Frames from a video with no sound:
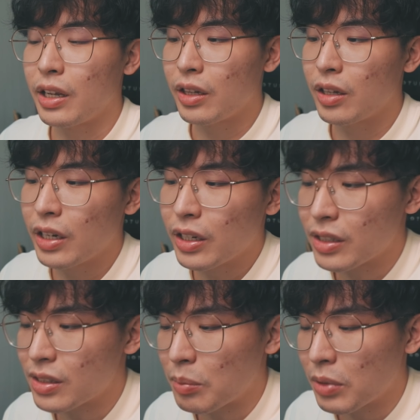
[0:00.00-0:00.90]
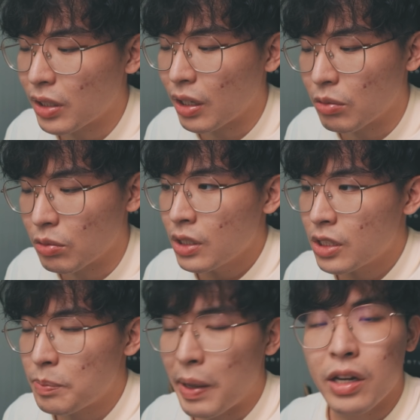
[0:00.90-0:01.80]
I think it's something that would
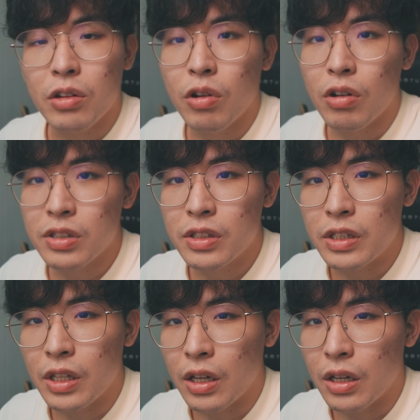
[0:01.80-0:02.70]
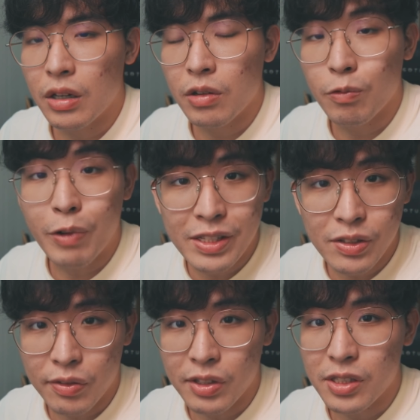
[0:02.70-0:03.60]
span across the rest
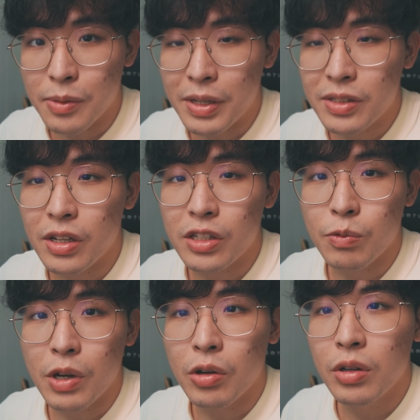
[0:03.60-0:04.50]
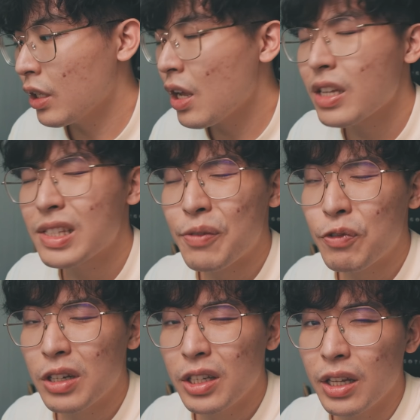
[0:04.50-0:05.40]
of the semester as well. Yeah, it's
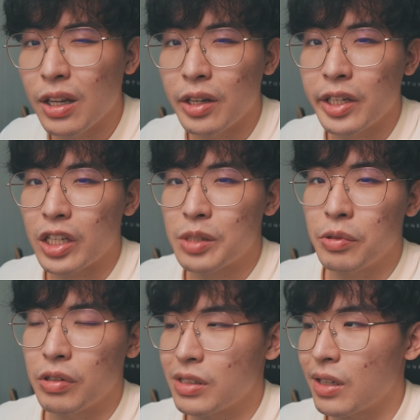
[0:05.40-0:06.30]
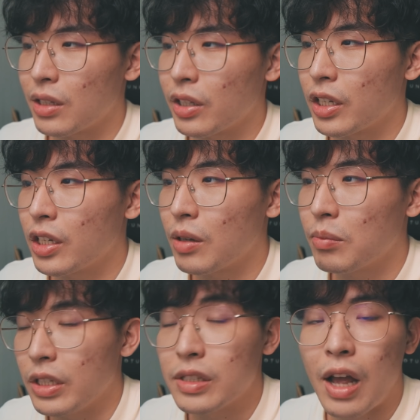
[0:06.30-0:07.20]
definitely a learning experience, uh, taking
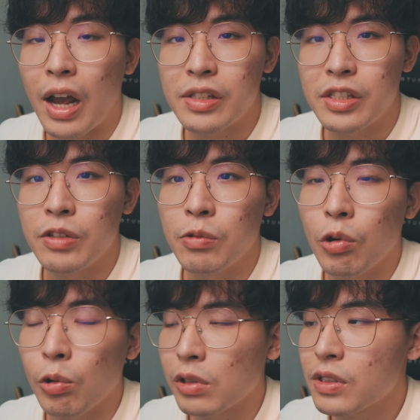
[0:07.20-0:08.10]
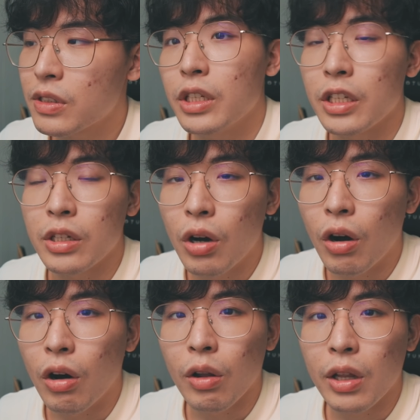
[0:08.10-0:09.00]
up these IC roles in
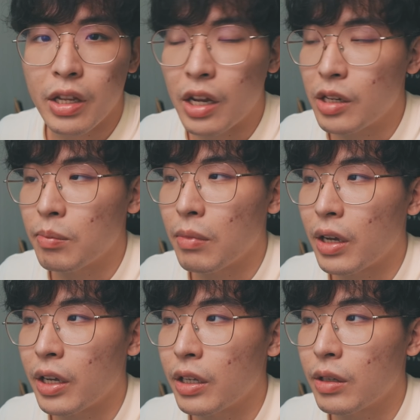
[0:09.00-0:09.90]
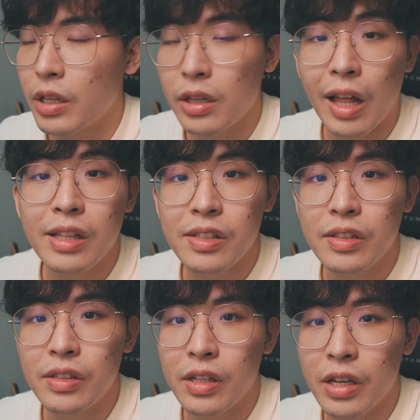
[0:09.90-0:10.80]
hall and in my done
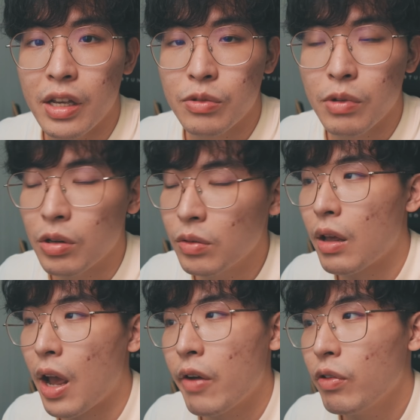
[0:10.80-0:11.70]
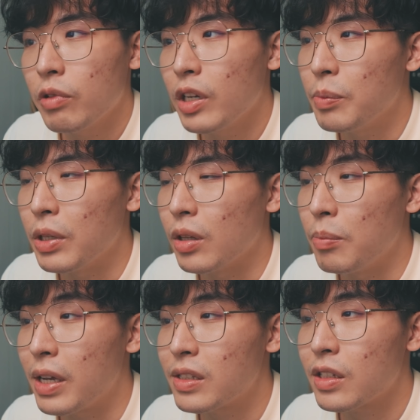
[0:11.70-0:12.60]
CCA as well. I haven't really been the
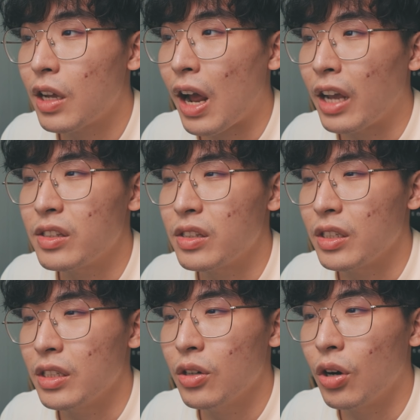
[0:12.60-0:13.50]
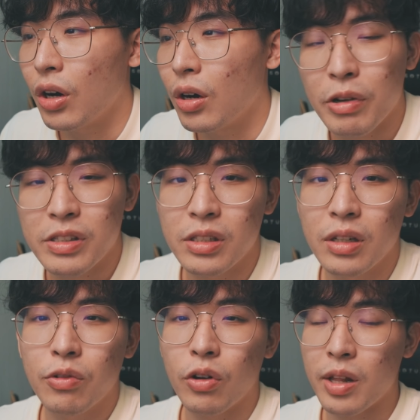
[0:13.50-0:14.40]
best IC or
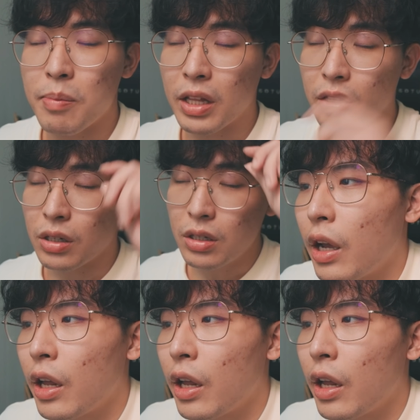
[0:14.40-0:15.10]
president for that matter.